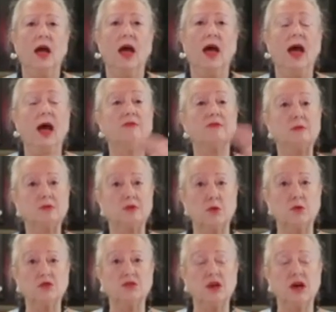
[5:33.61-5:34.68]
half of soy
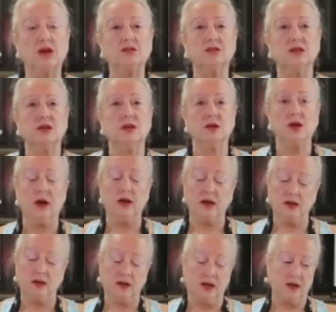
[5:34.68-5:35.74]
sauce
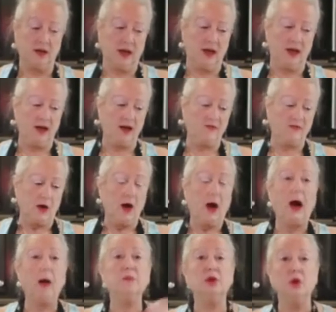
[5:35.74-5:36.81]
and half
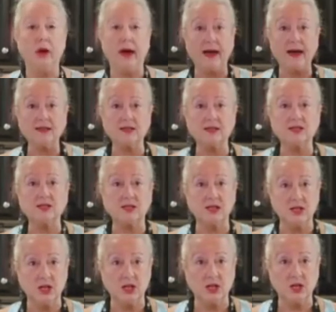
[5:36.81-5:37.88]
amino acids
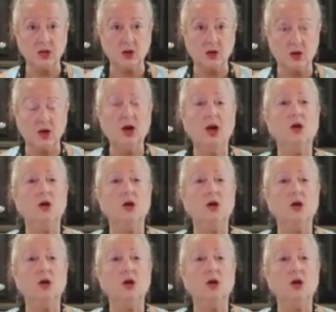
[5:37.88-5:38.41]
in here.